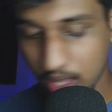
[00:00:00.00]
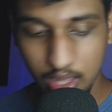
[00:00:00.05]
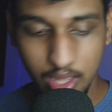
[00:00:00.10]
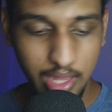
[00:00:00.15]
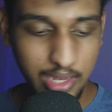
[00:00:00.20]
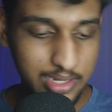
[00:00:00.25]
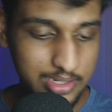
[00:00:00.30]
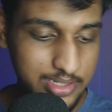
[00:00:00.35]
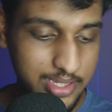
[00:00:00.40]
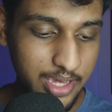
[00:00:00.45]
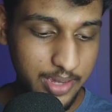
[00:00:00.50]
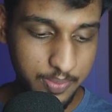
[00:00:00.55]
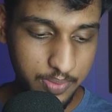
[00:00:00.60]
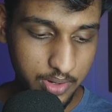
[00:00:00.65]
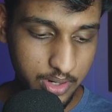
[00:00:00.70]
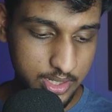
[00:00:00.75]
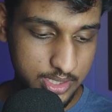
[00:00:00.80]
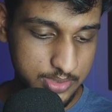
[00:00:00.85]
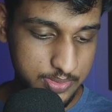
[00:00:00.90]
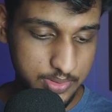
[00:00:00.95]
any tech
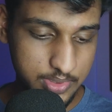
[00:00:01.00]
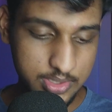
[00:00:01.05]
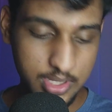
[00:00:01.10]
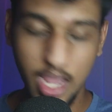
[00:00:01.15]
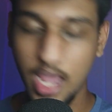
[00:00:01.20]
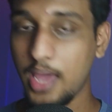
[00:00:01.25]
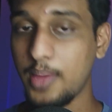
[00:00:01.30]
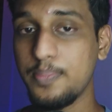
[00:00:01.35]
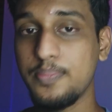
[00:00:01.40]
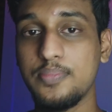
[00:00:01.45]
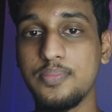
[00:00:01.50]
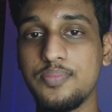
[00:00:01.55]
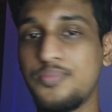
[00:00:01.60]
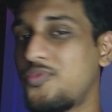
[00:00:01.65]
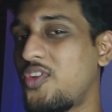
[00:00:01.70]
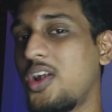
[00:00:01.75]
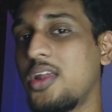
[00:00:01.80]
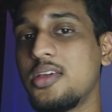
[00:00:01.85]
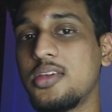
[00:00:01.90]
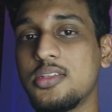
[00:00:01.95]
products because I'm
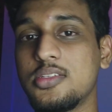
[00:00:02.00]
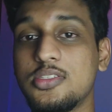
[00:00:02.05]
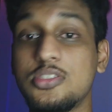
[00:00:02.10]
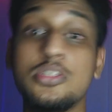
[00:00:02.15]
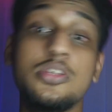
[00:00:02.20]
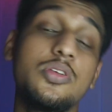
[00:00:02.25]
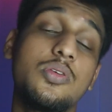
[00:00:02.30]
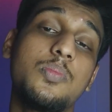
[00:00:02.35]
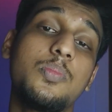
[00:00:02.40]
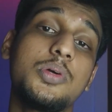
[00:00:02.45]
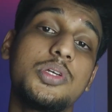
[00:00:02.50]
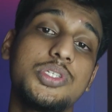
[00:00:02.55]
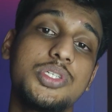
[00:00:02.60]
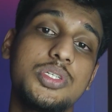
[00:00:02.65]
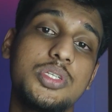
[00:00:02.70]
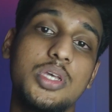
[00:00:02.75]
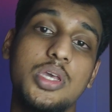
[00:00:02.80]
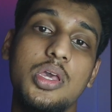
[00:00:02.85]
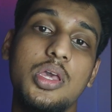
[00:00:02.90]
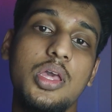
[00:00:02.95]
running in zero budget
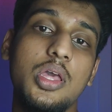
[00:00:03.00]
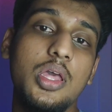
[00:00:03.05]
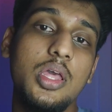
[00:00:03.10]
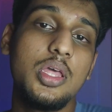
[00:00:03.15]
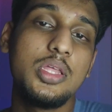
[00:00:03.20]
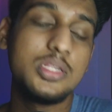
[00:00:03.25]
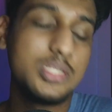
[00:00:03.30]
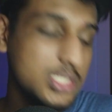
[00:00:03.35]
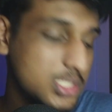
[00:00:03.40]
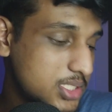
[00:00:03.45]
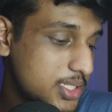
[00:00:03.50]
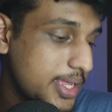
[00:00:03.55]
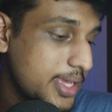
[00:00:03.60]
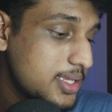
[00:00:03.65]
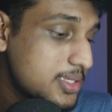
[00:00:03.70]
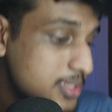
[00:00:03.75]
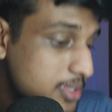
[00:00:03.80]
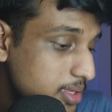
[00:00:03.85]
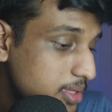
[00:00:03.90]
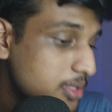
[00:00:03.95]
these
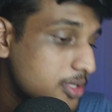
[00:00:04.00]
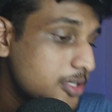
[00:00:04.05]
days.